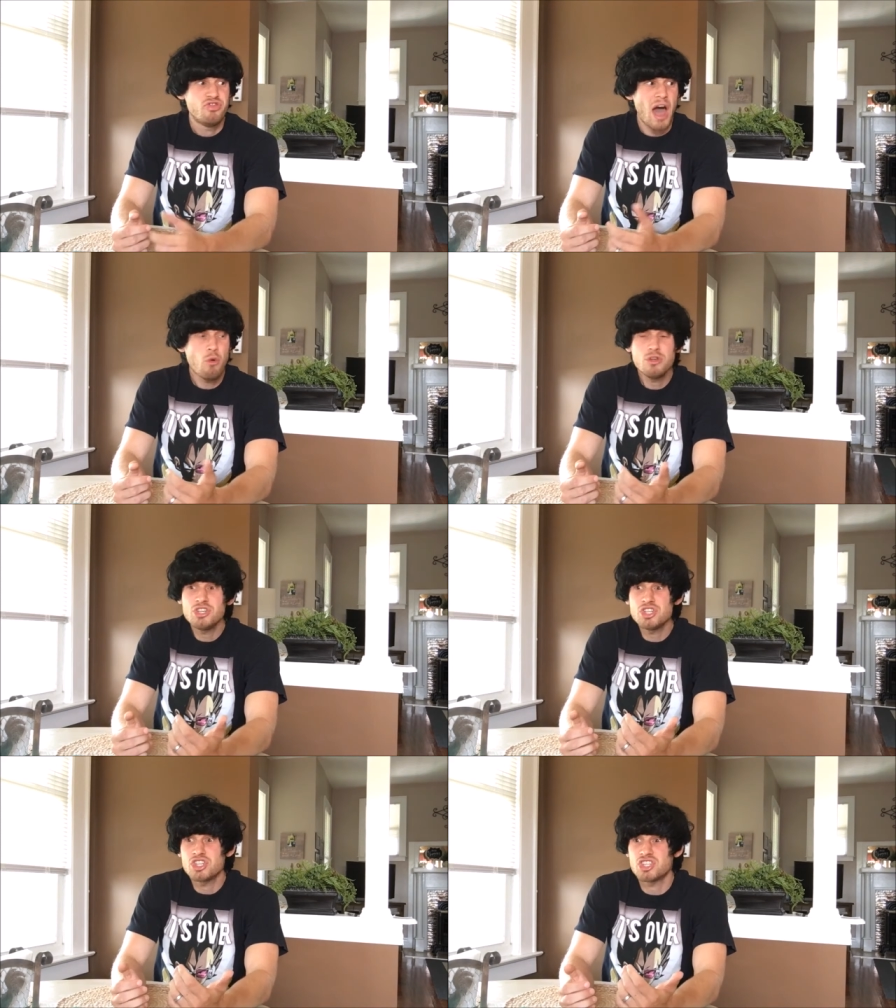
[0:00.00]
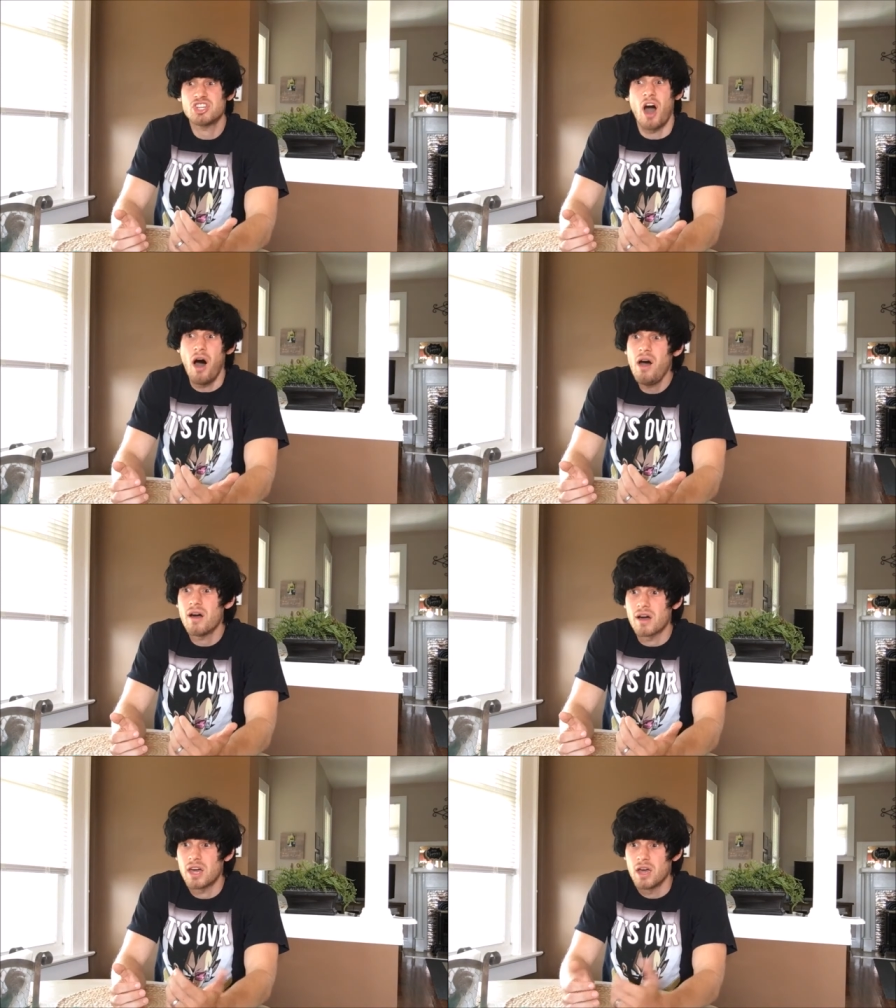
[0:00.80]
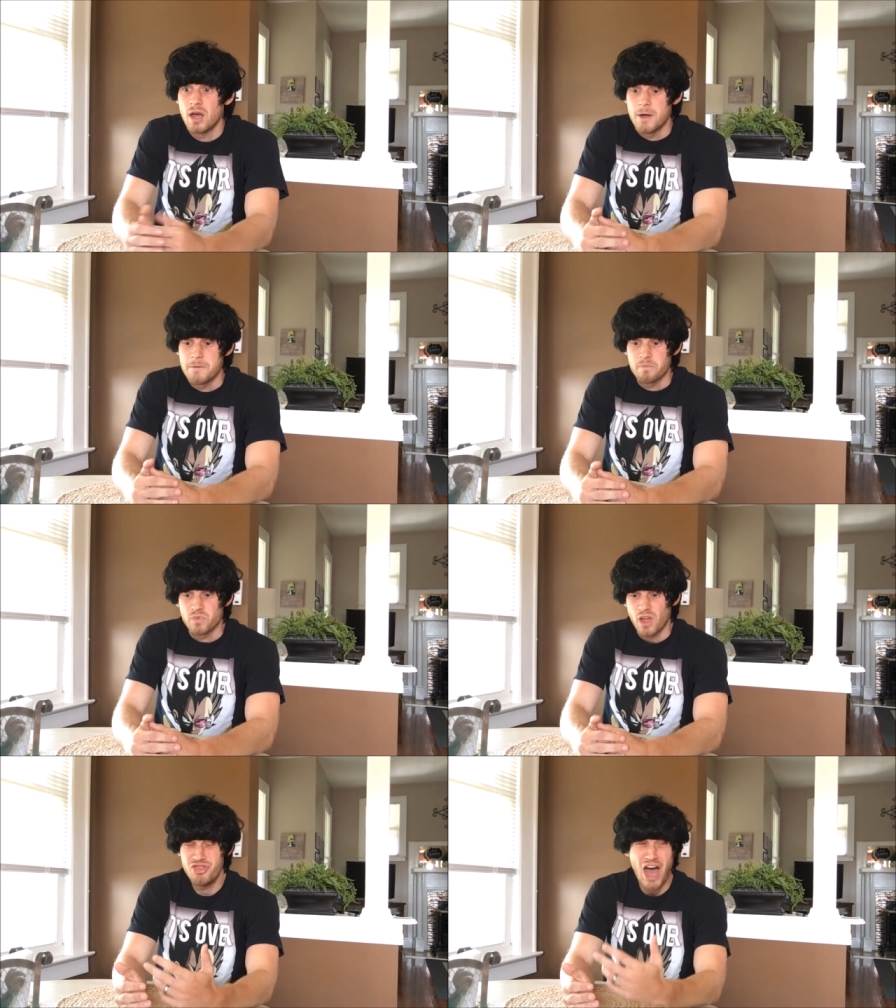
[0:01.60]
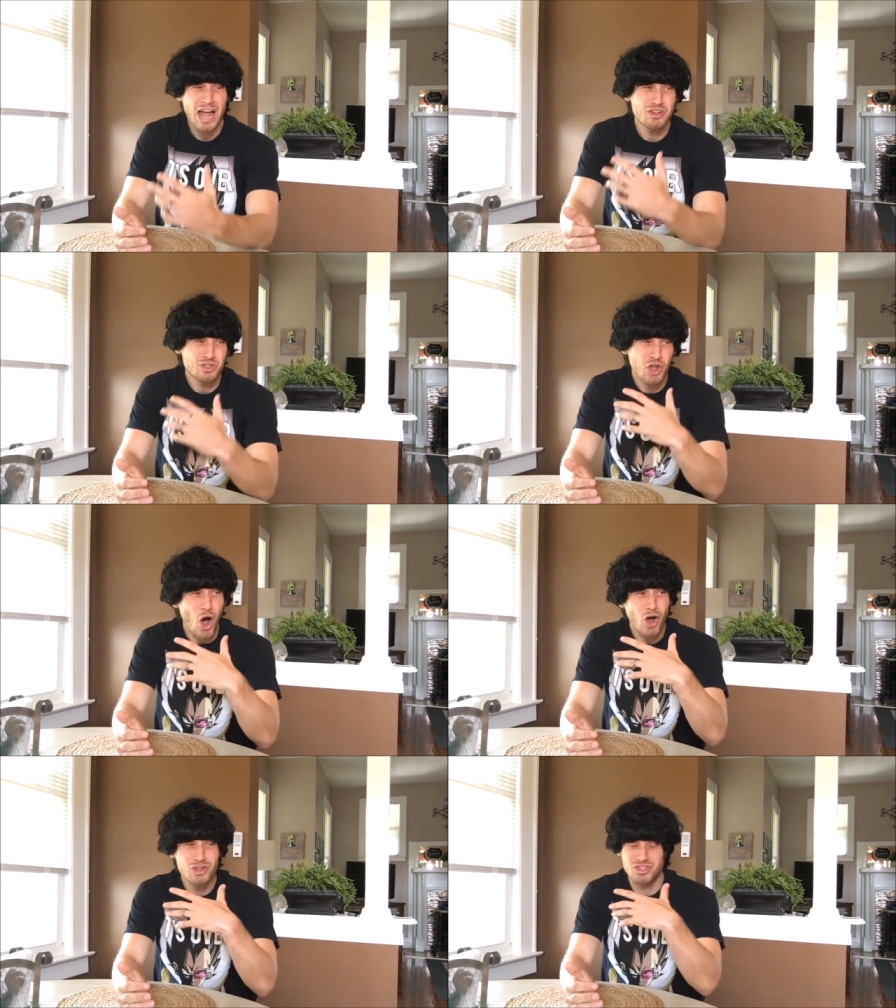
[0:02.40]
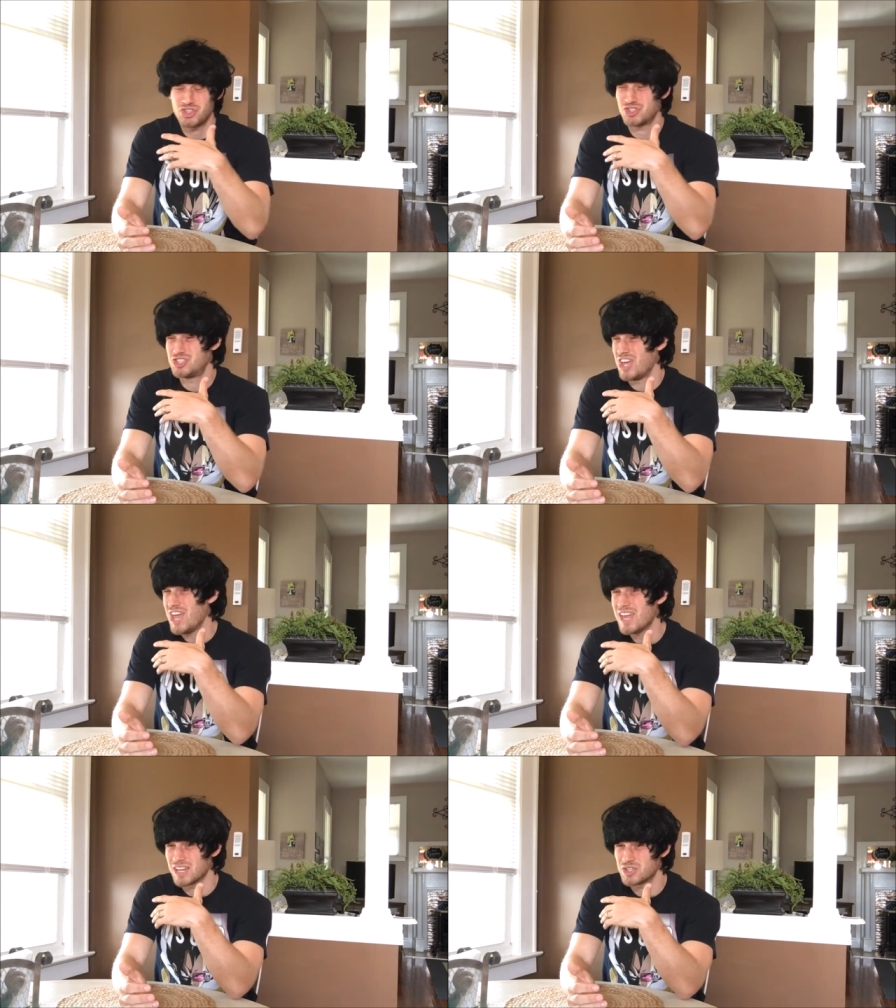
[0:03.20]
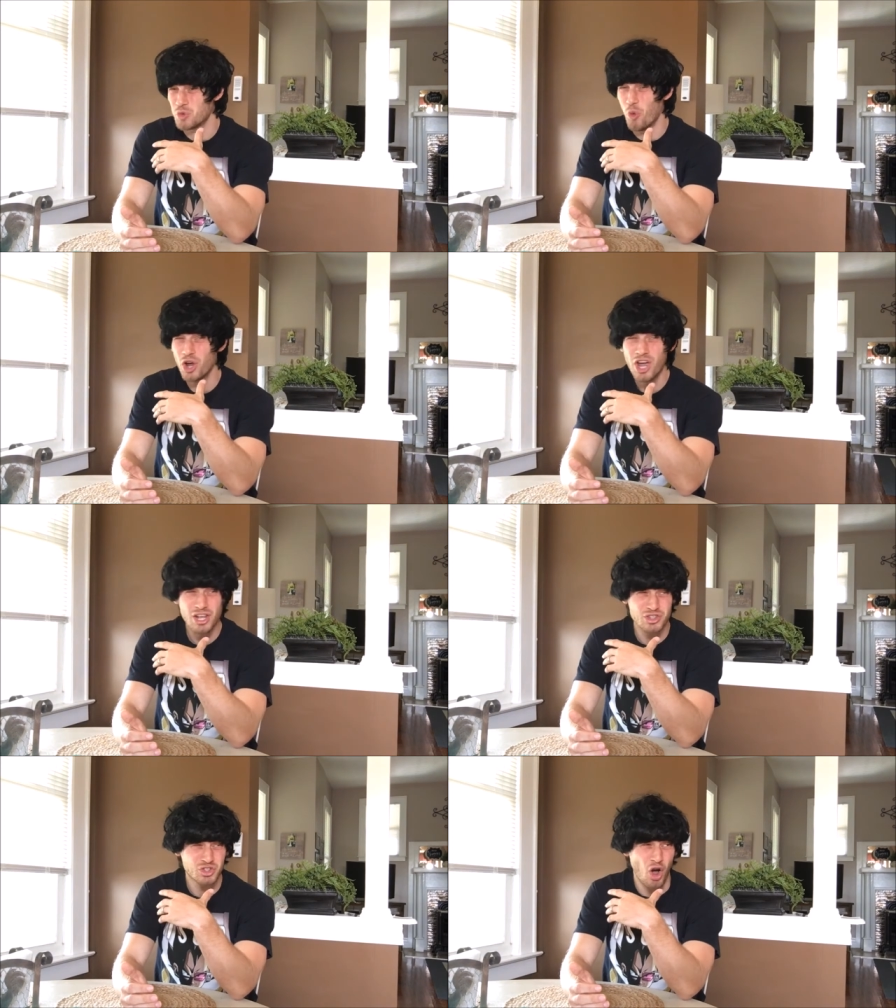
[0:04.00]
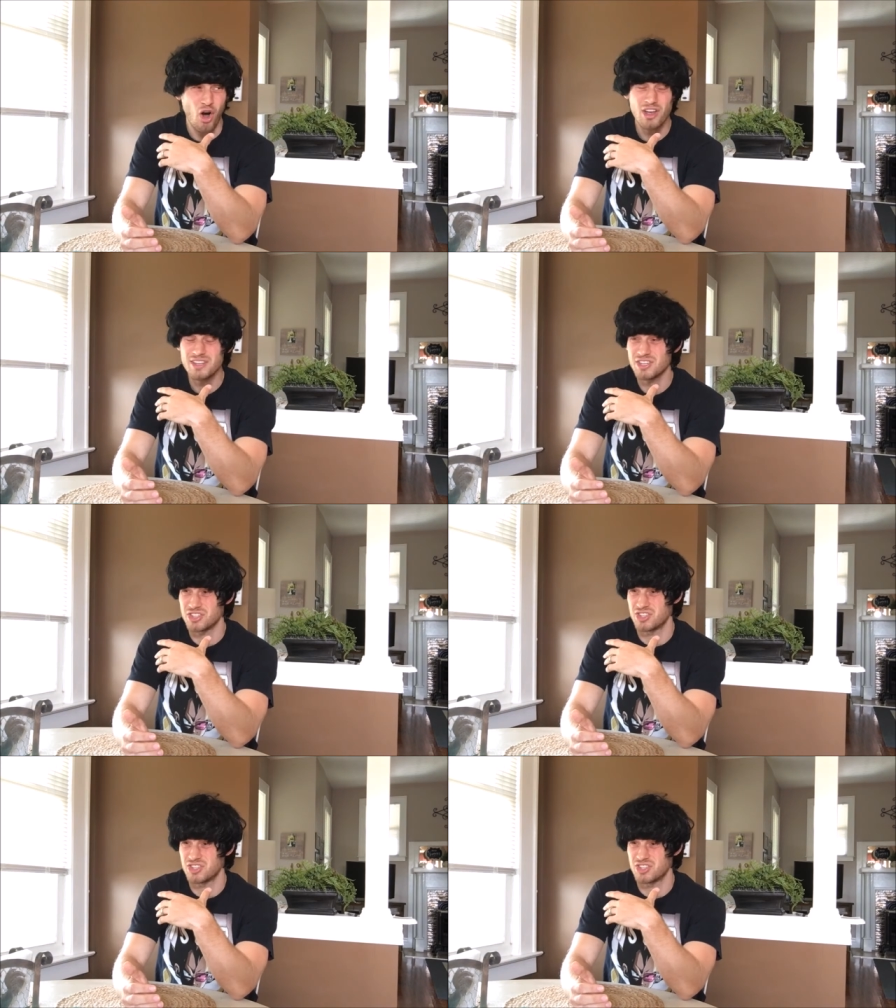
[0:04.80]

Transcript: that was a skunk. That dog stinks. What kind of dog is a